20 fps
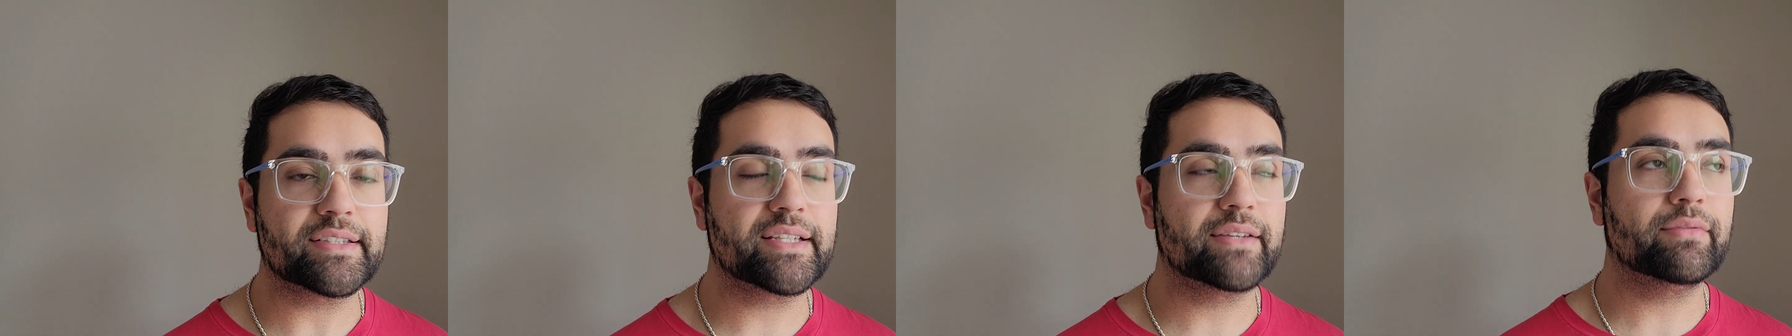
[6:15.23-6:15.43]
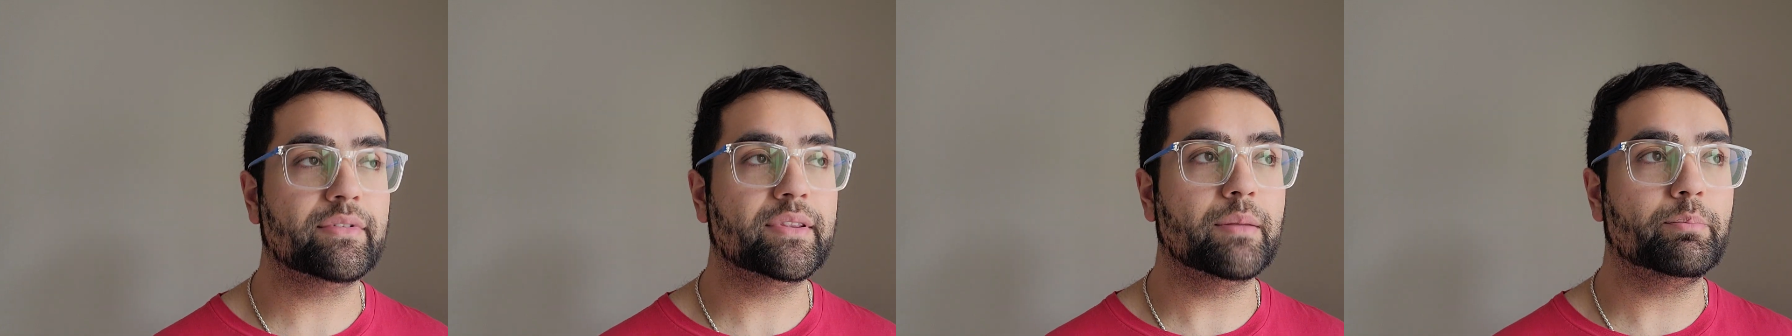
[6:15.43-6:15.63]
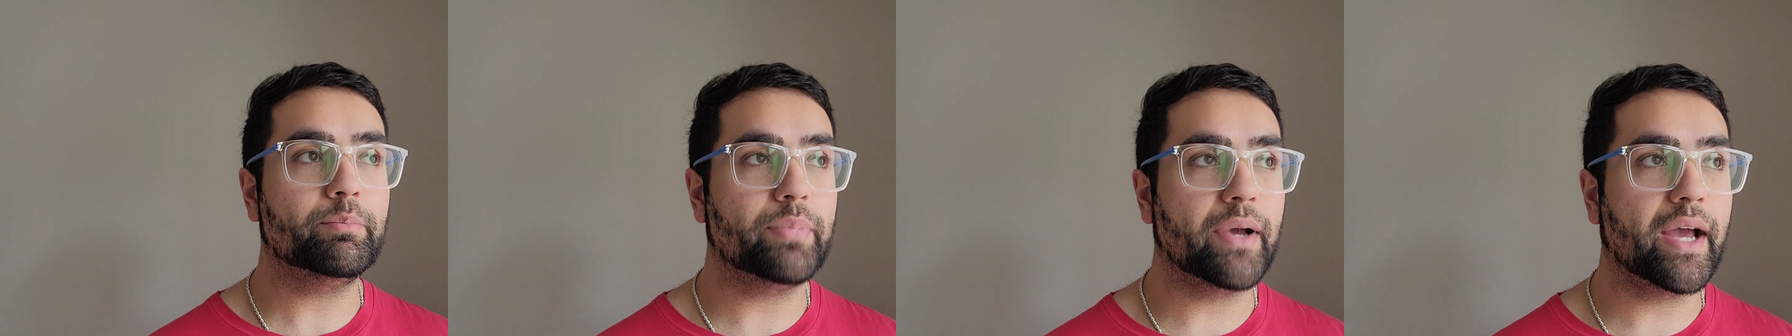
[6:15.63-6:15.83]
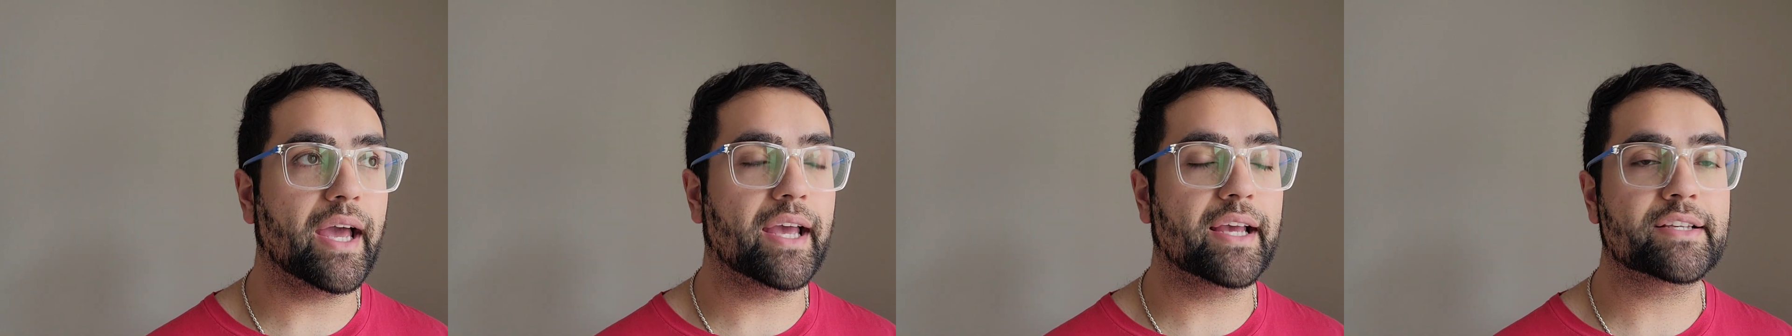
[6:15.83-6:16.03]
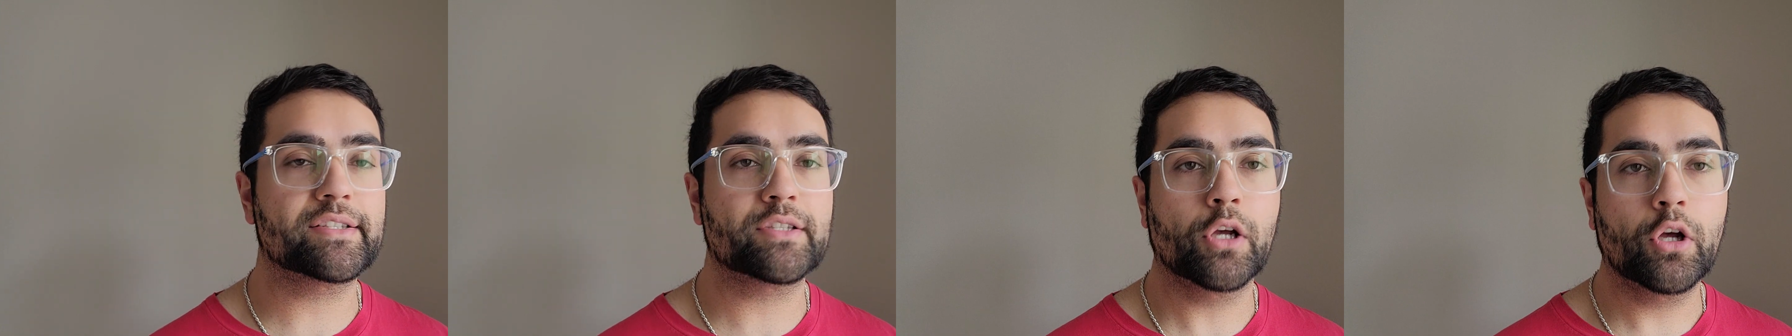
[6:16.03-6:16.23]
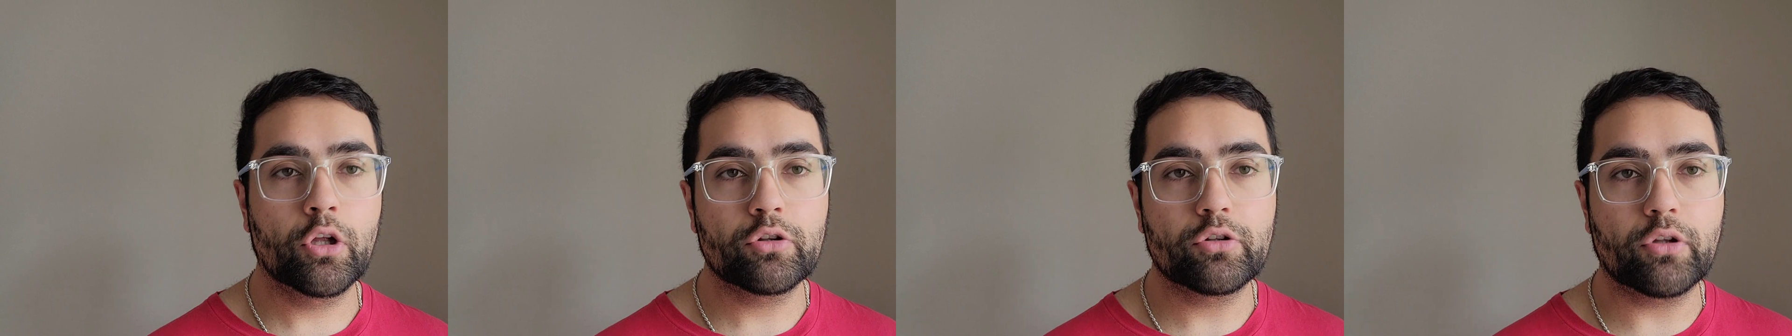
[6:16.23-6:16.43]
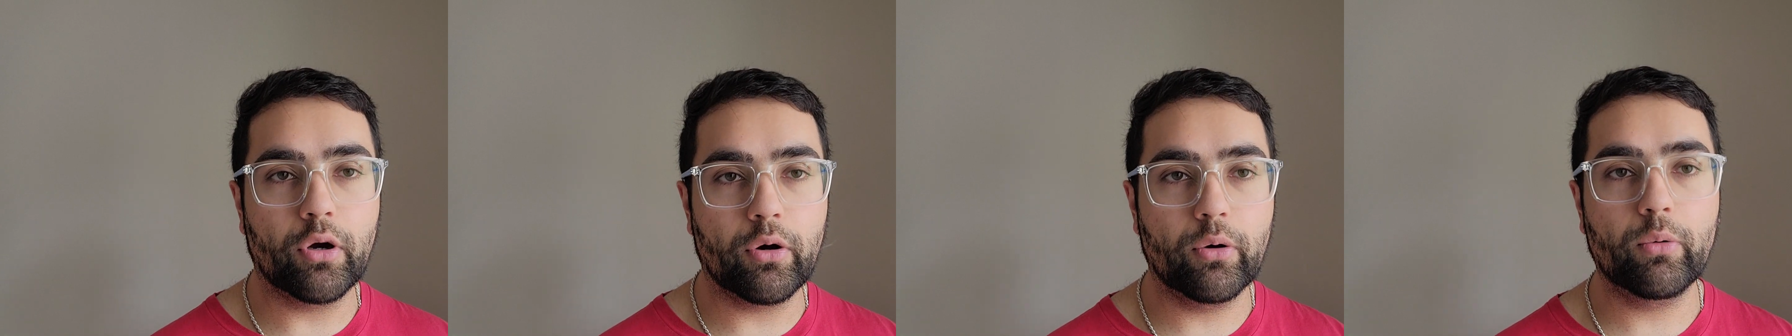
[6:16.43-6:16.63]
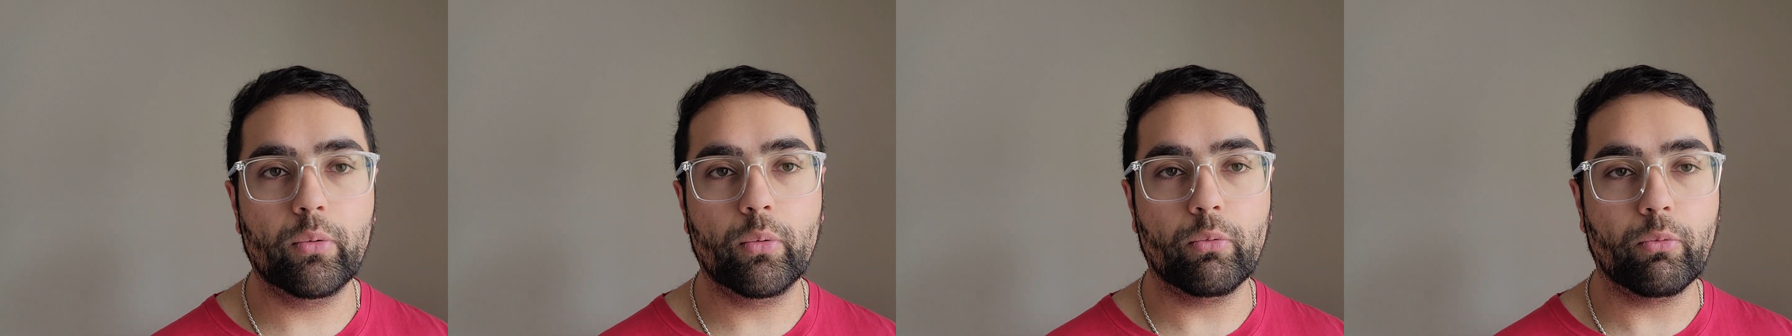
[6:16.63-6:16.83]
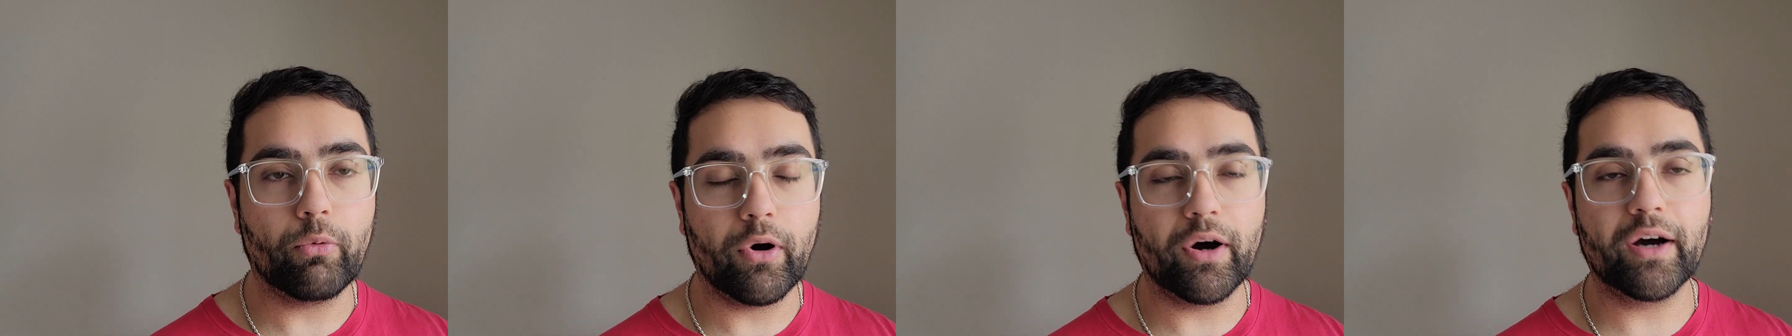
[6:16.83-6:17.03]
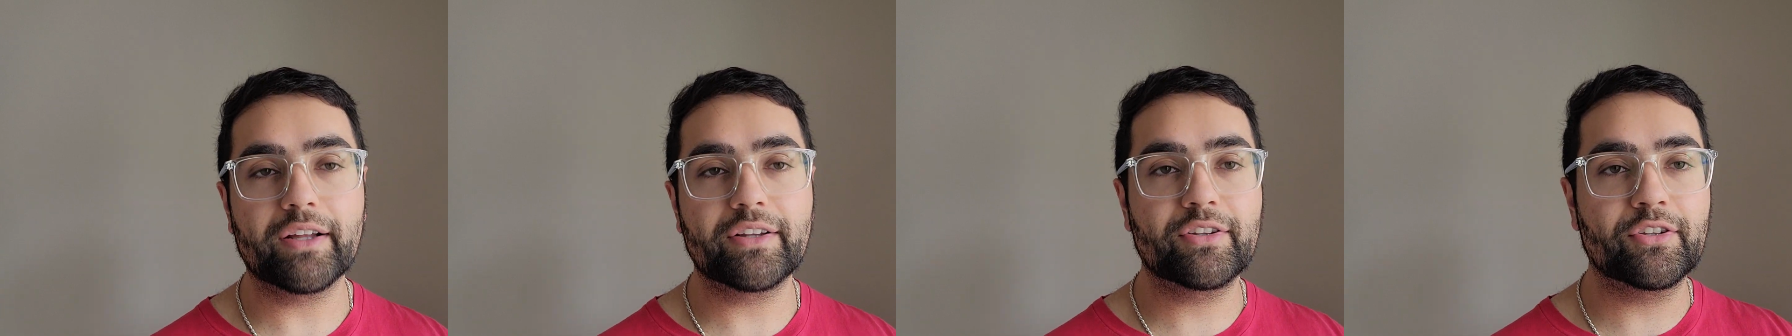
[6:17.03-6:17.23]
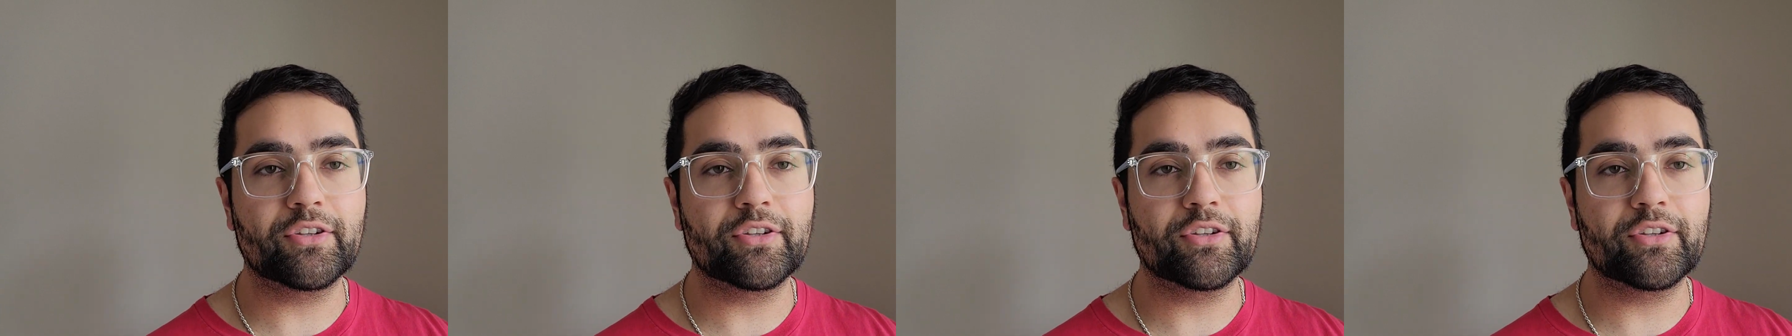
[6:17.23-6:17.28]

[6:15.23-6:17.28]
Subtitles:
even the banks don't want